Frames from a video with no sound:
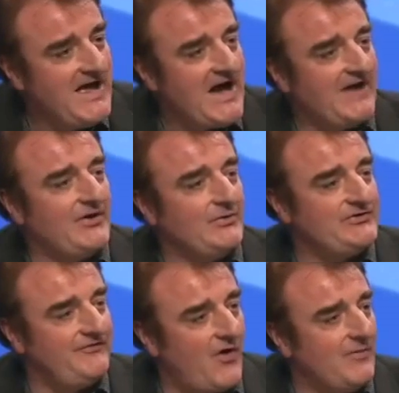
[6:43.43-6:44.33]
And
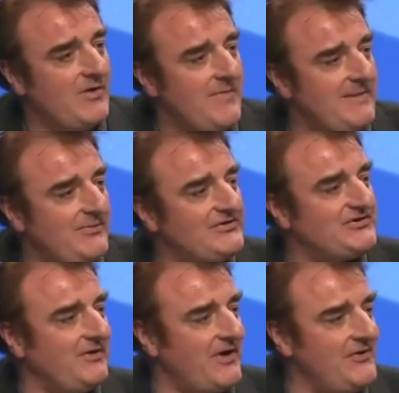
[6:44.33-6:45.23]
those former members
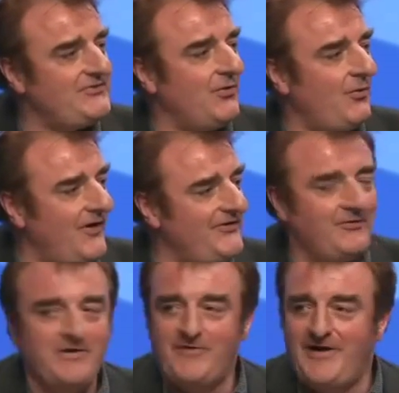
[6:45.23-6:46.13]
are allowed to
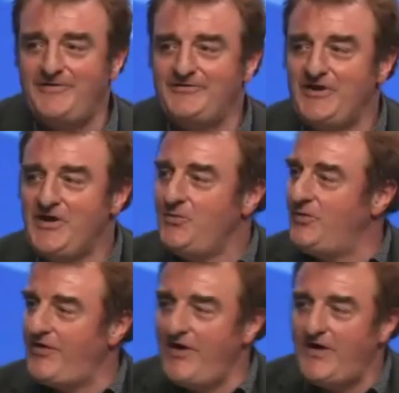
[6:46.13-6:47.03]
wander around
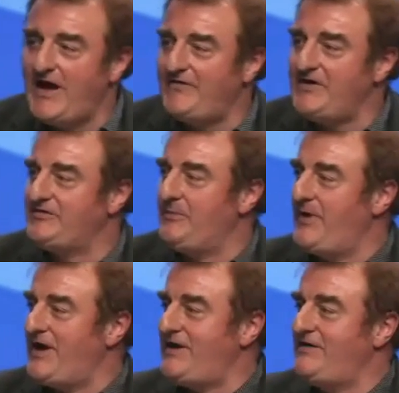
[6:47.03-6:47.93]
without having to
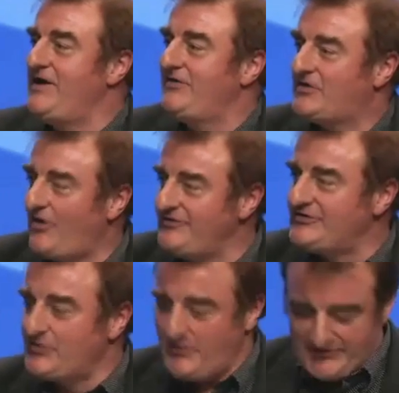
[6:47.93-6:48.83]
pay the
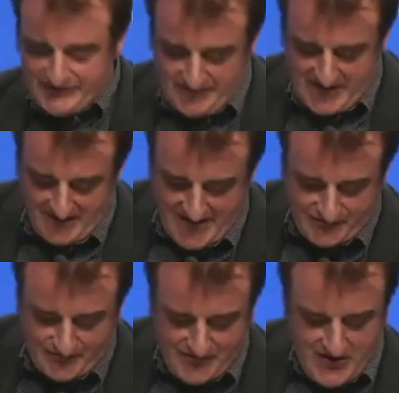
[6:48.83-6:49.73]
consequence that the
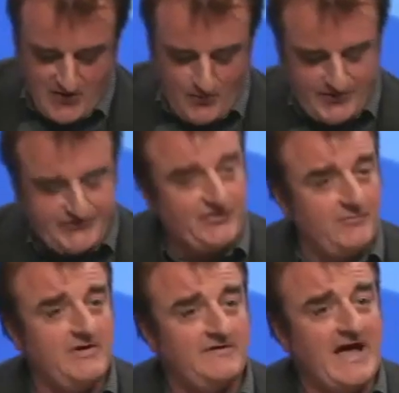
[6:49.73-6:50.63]
electorate wished
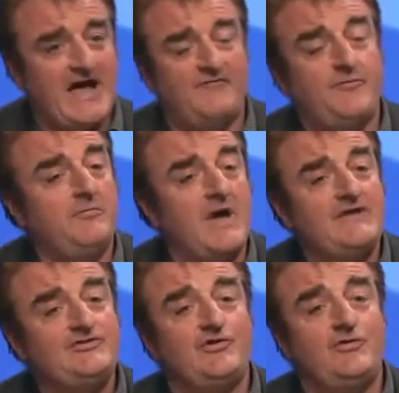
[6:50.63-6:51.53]
them to have. But
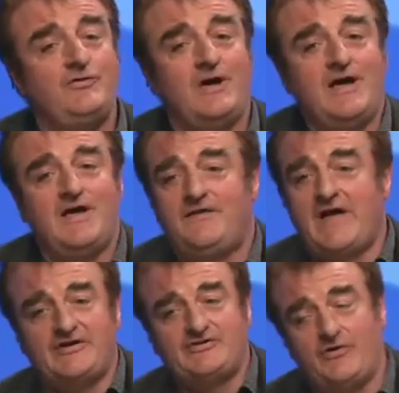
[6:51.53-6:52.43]
mind you,
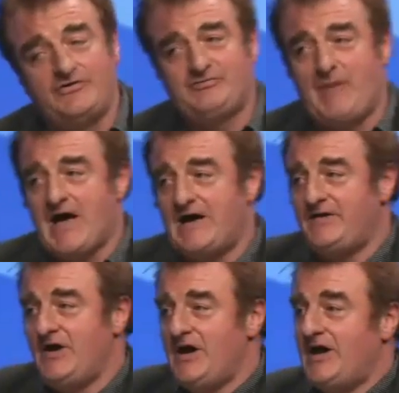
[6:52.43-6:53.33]
that's not as bad
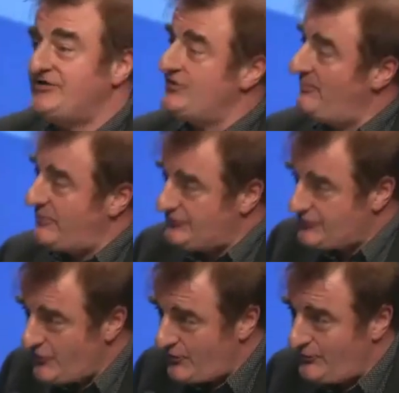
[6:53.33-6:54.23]
as number
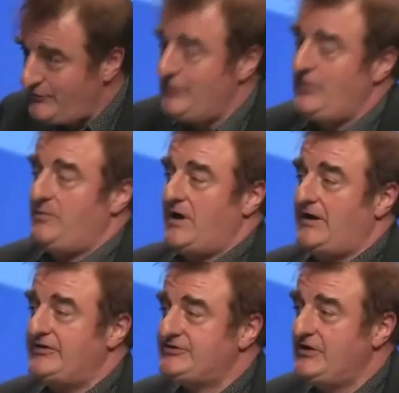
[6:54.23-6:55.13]
2 on my
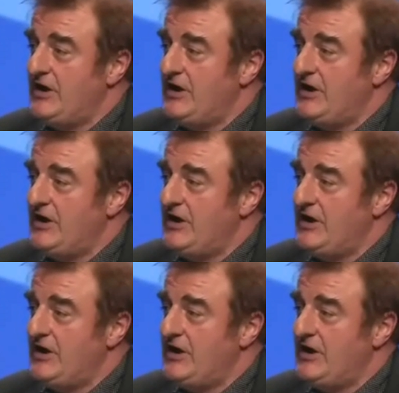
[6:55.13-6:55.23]
list,